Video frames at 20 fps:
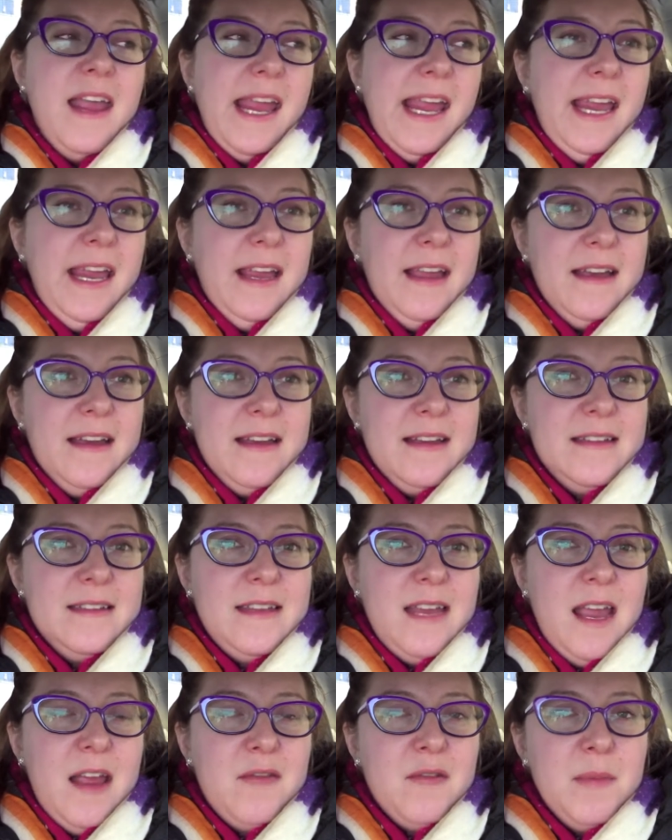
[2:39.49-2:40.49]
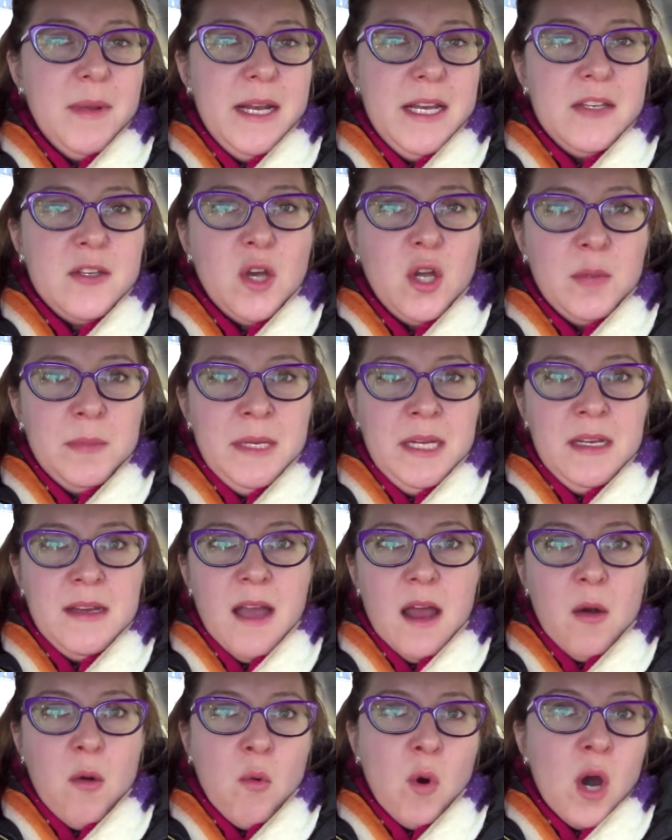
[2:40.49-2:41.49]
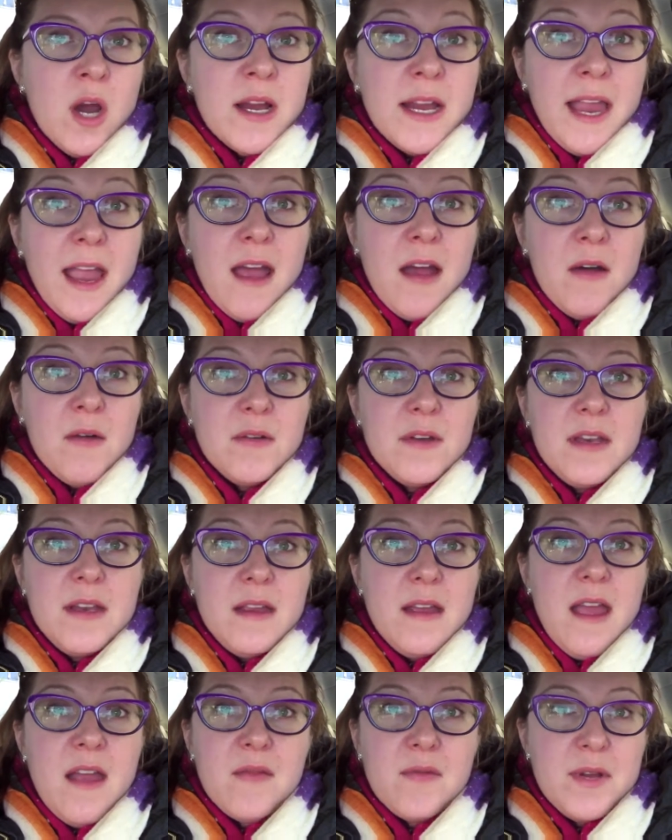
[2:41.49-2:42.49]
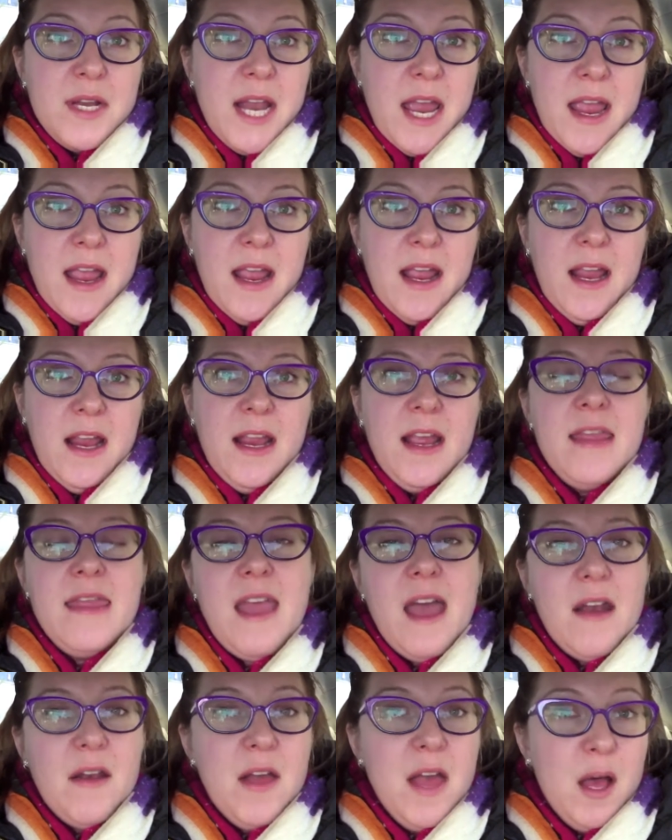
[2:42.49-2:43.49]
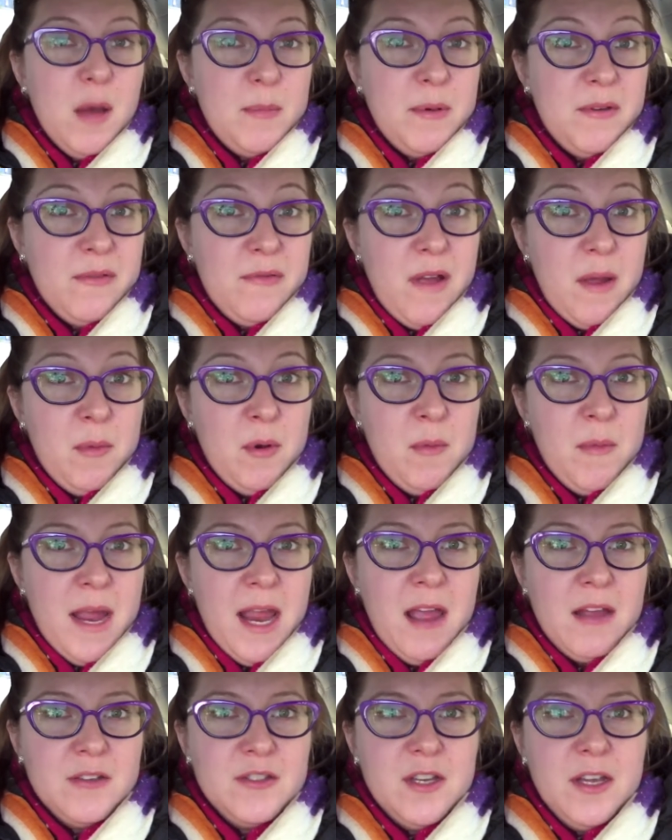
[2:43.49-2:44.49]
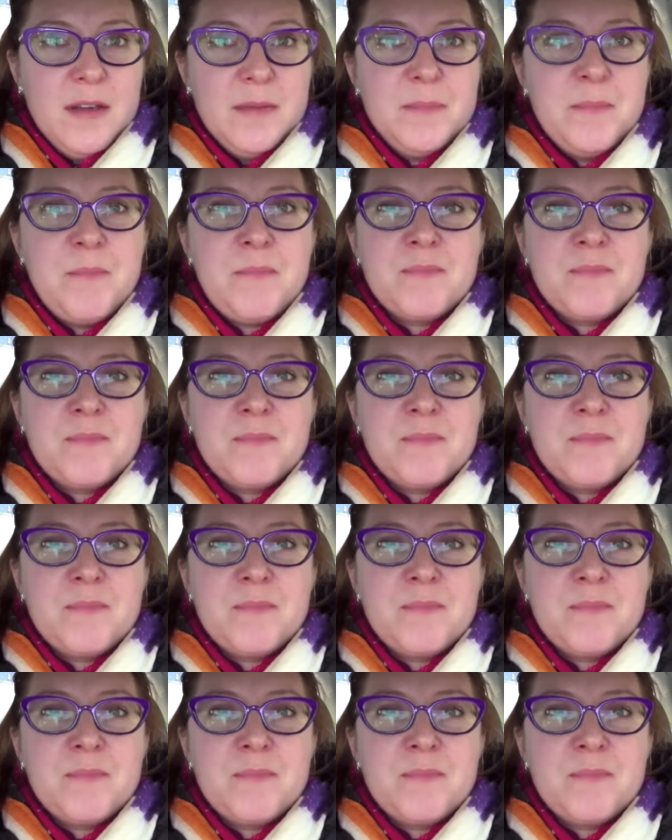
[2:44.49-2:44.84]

And everybody told me you got to work out every day and that'll help your fibromyalgia.